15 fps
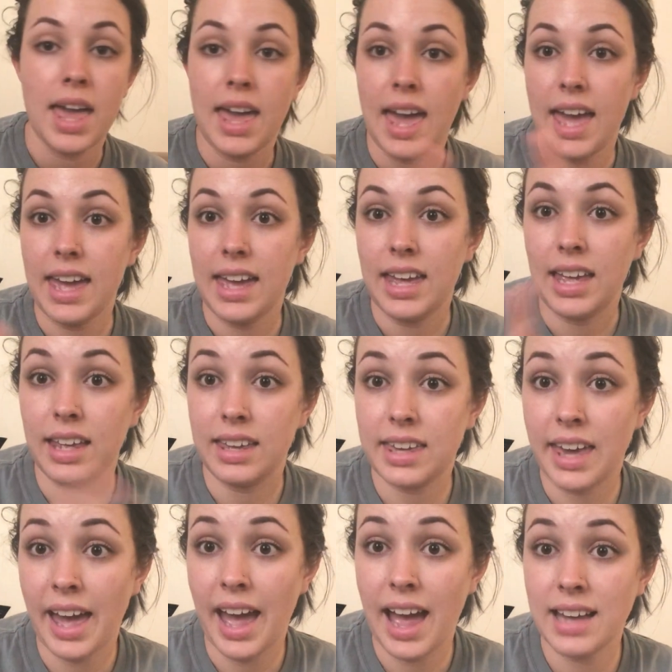hey,
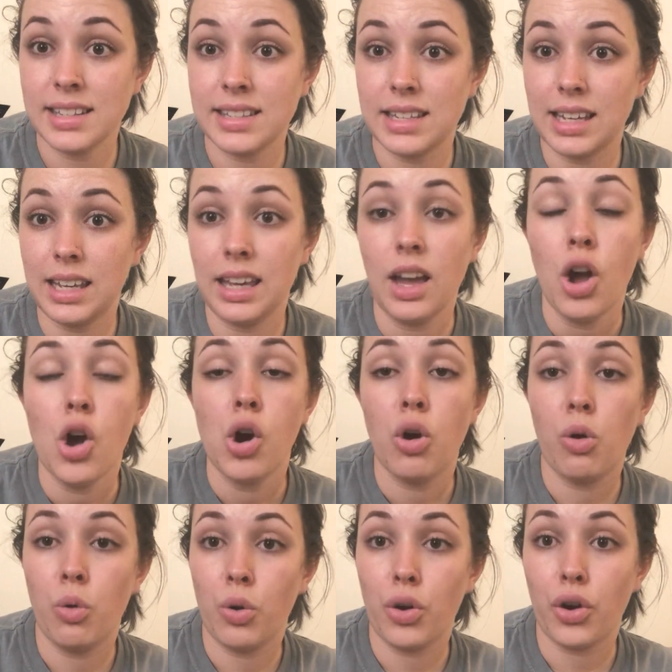Cassie
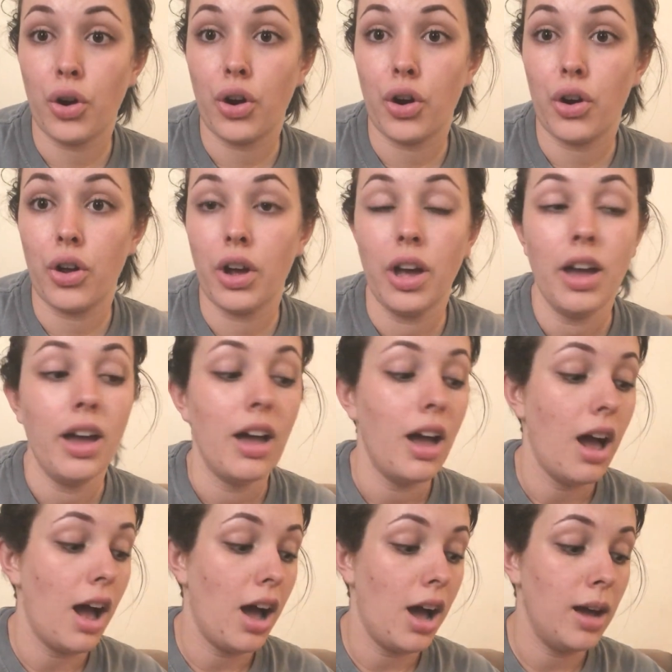ordered
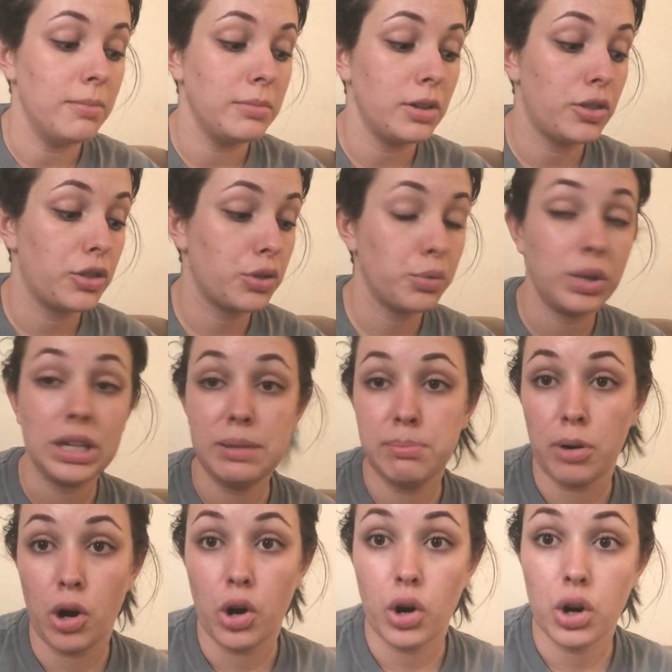3
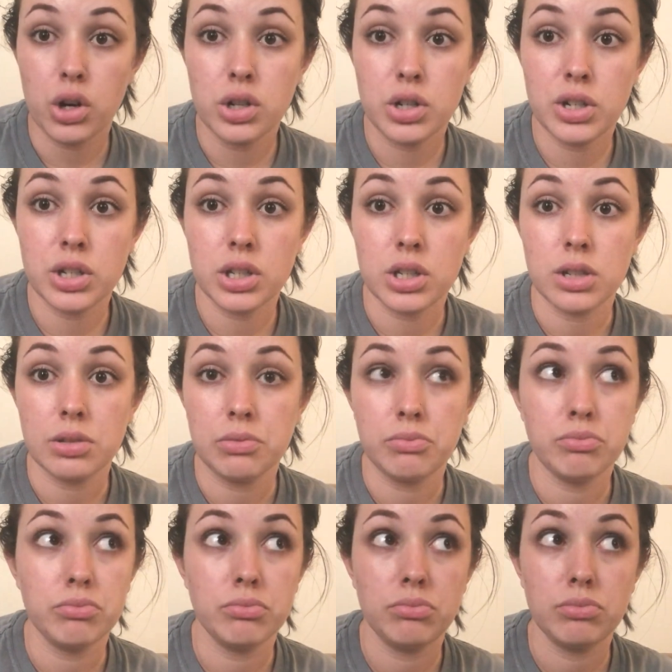bars
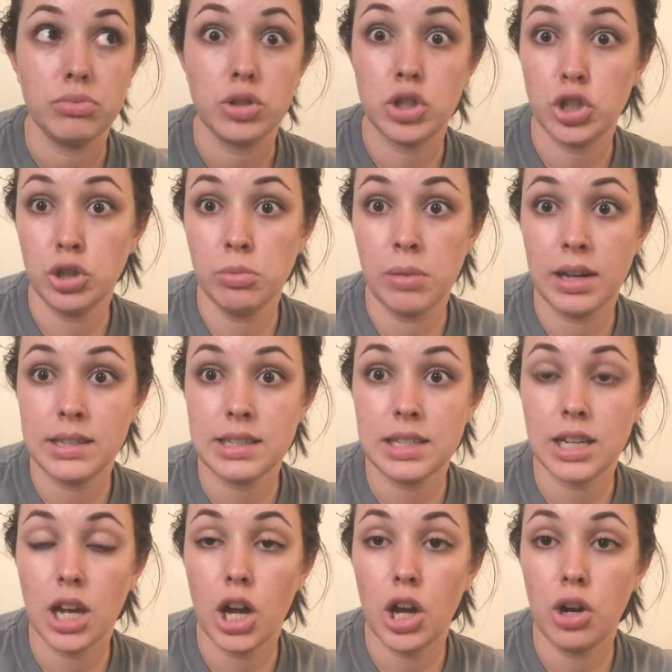2 months
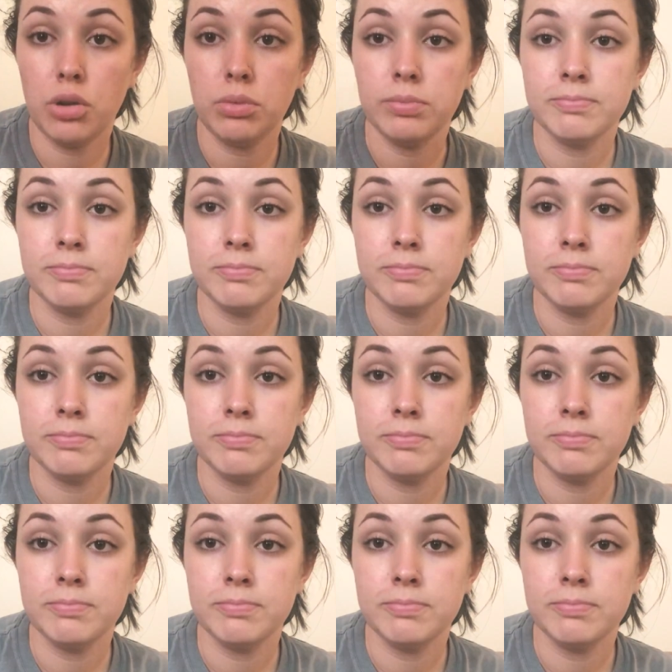ago.